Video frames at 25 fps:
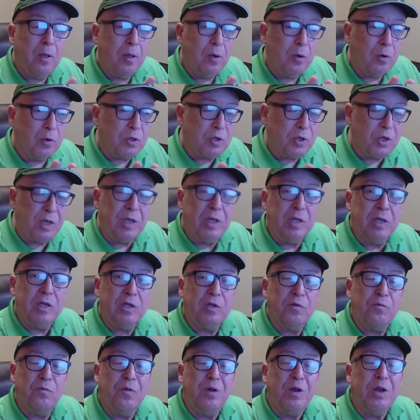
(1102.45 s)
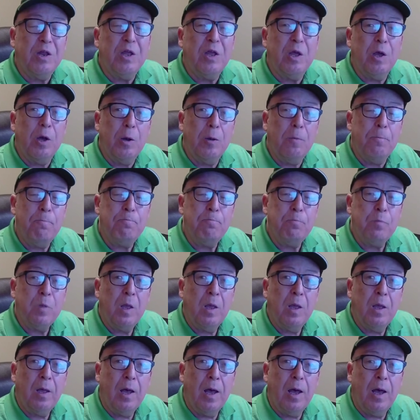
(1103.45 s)
or seeing this video
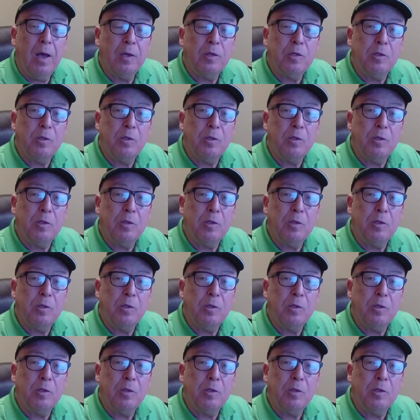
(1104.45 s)
uh,